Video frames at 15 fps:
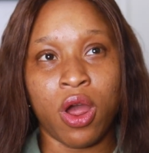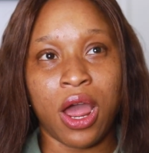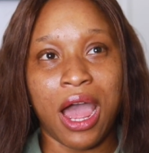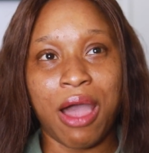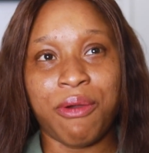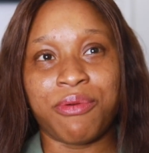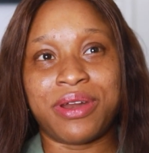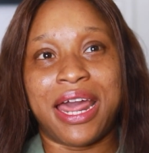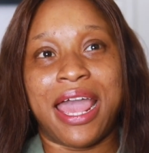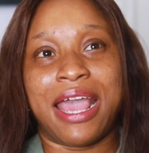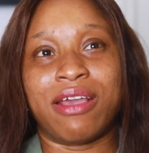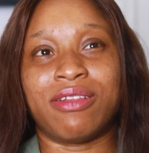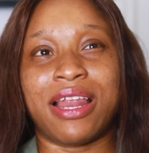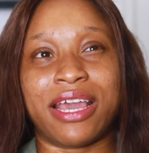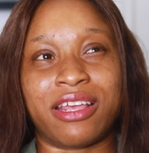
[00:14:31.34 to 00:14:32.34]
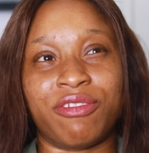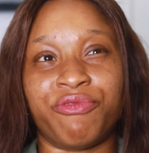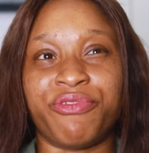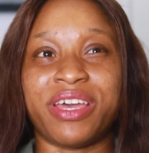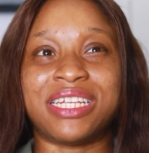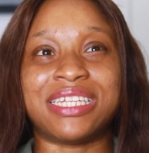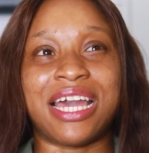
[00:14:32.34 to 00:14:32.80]
How would I, like the
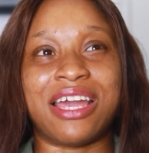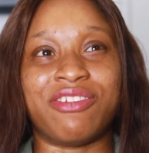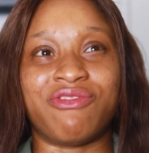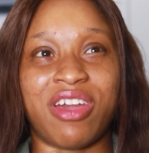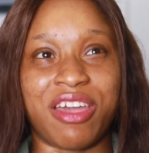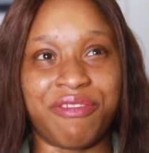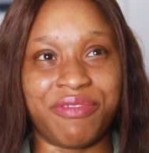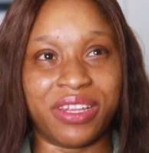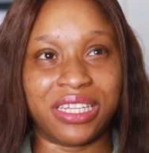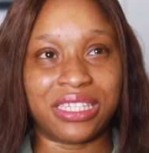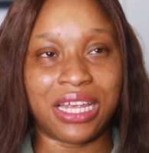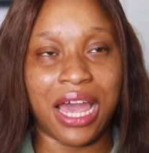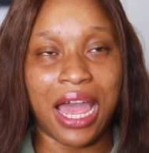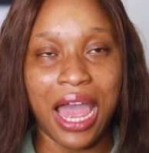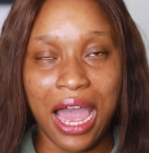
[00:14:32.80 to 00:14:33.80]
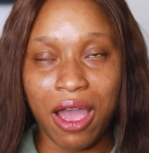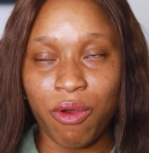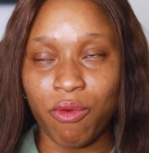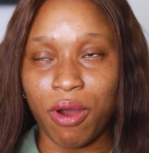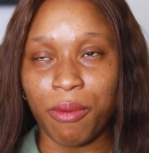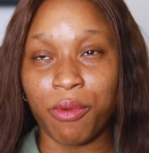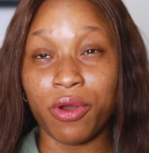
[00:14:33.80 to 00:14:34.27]
first day I drive it,
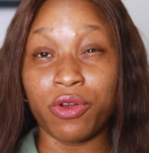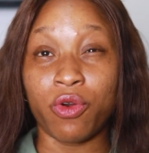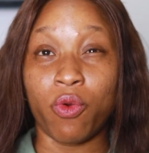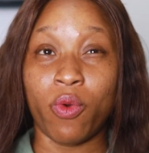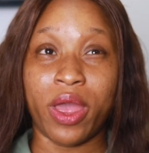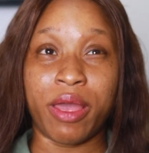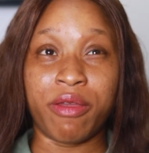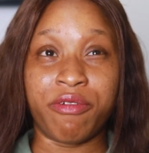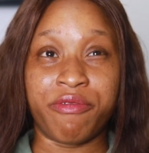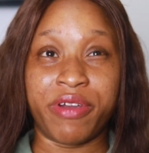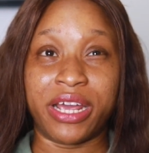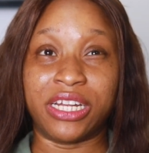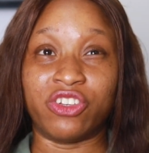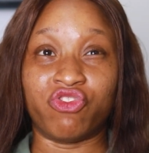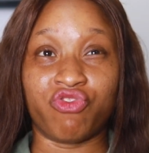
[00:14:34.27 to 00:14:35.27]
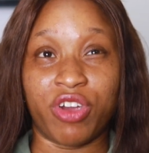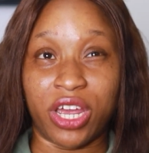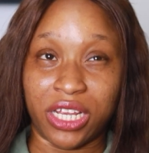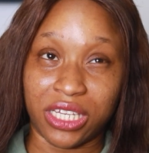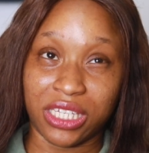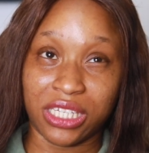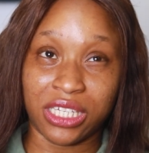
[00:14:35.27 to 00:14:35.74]
I'm going to wear a red
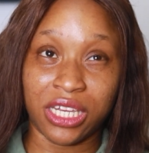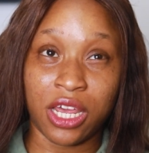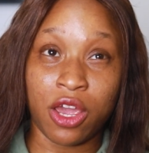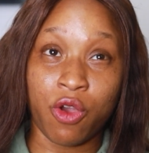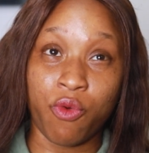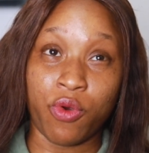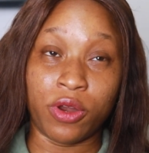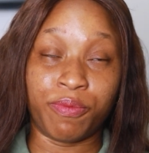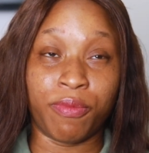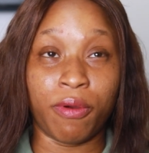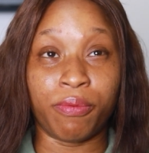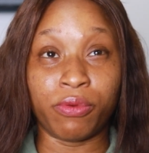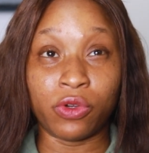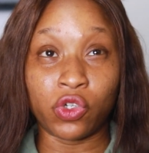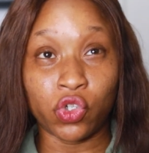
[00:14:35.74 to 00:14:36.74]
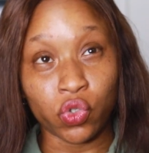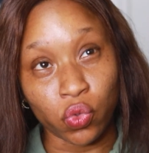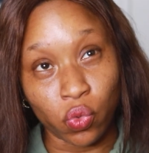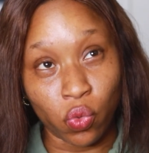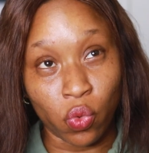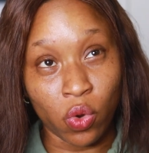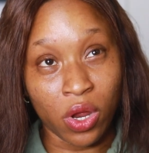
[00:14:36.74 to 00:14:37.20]
dress with purple
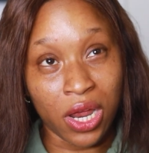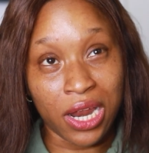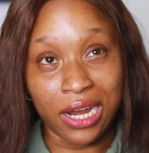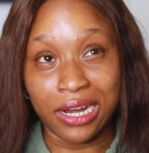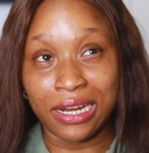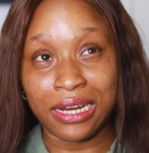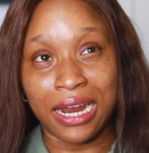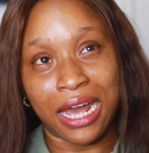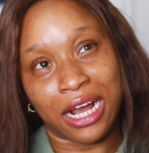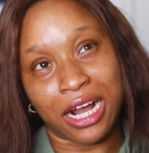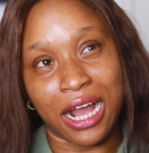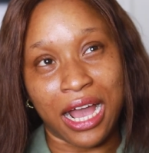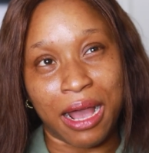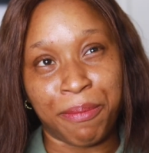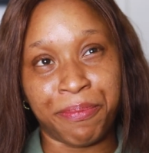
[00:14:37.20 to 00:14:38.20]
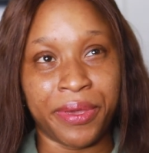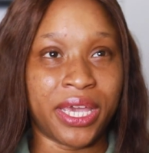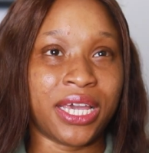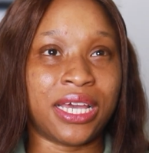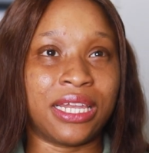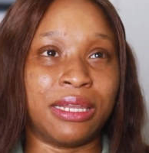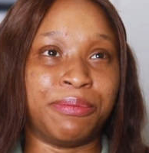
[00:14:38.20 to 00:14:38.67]
shoe,
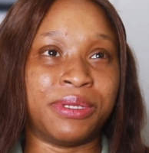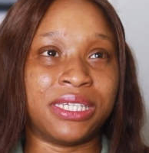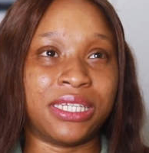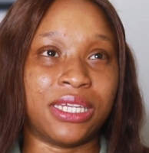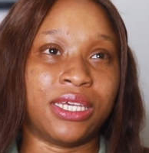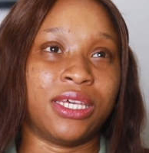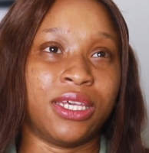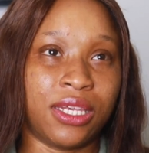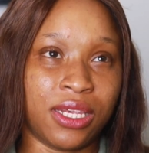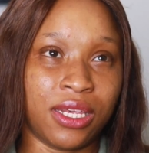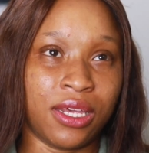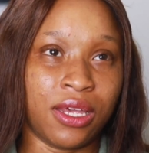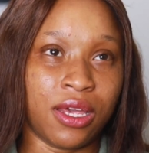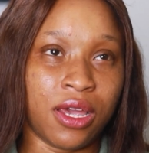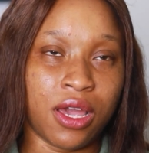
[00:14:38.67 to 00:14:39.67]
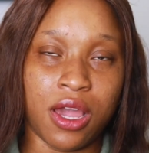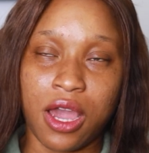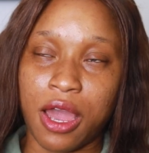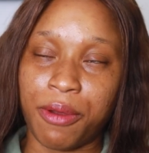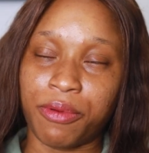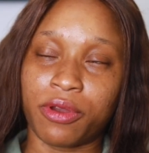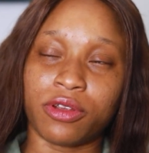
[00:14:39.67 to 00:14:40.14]
pink lipstick.
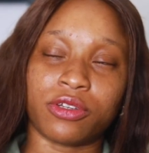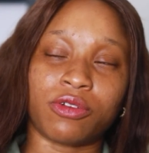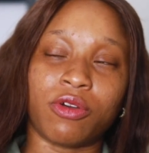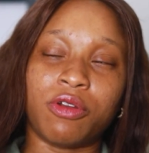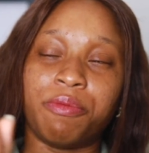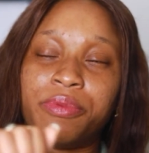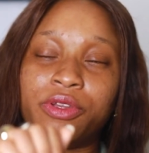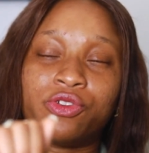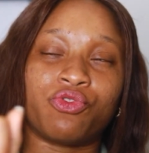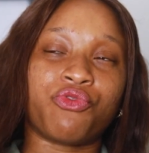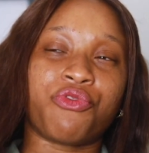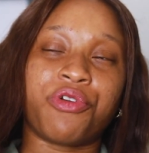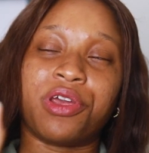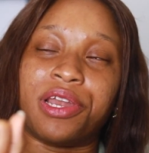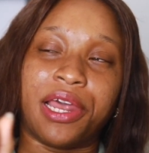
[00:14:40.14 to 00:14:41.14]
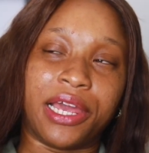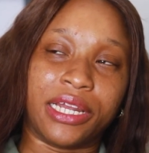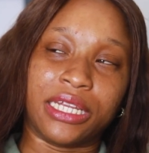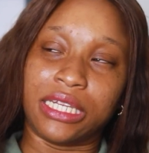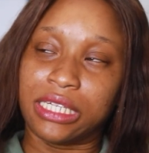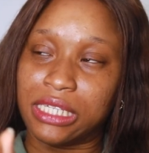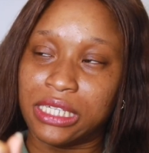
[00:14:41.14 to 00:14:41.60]
I'm just going to be scrolling like
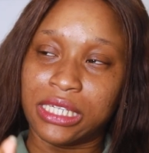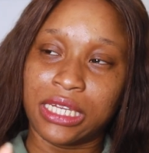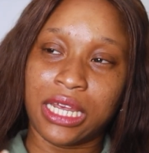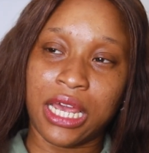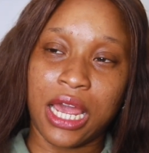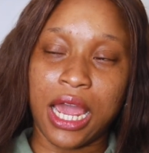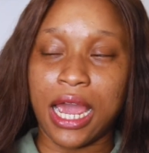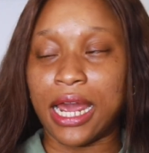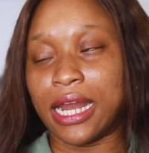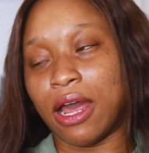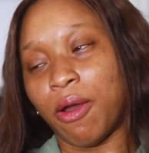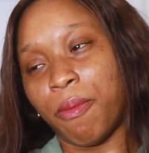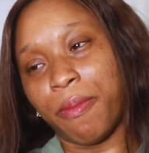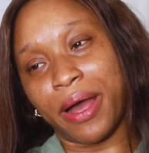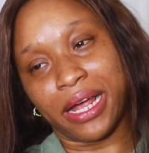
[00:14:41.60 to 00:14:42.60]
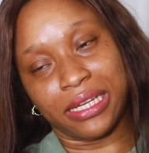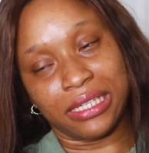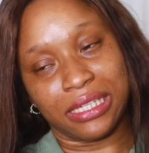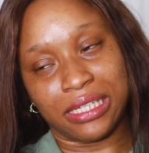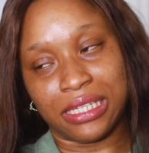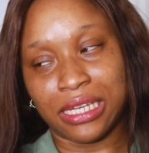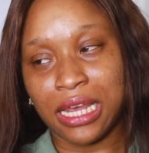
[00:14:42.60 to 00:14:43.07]
this, and I'll
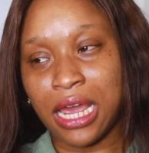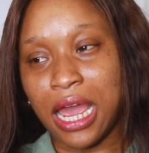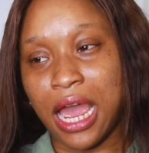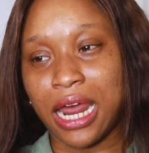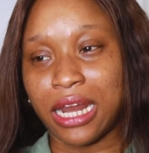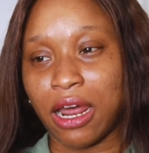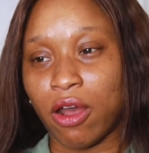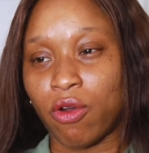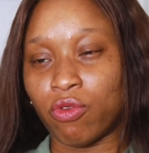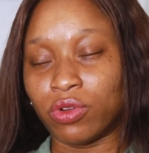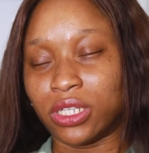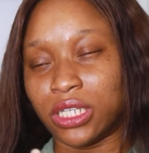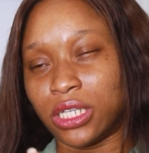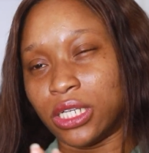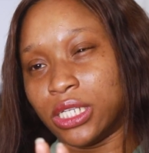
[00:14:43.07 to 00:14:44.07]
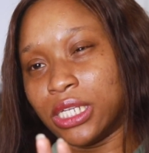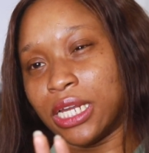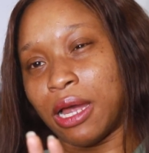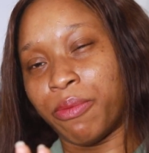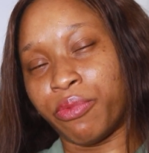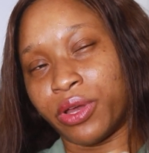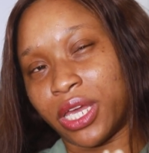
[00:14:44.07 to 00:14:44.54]
pass. And the
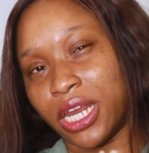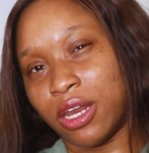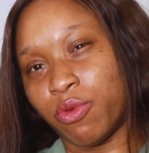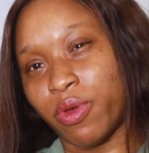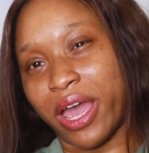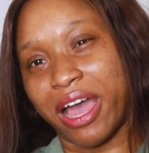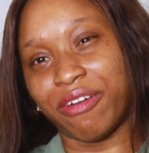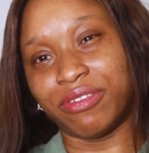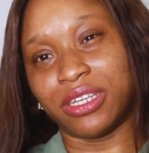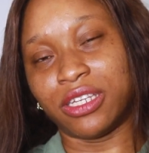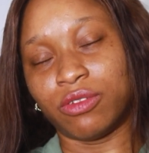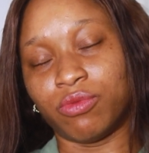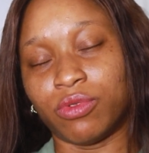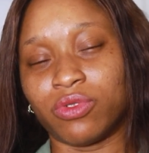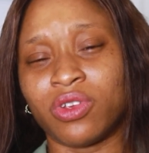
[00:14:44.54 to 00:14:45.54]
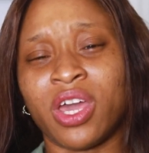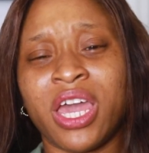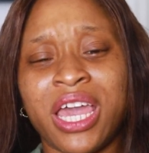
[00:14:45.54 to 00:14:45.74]
Lamborghini will have these views.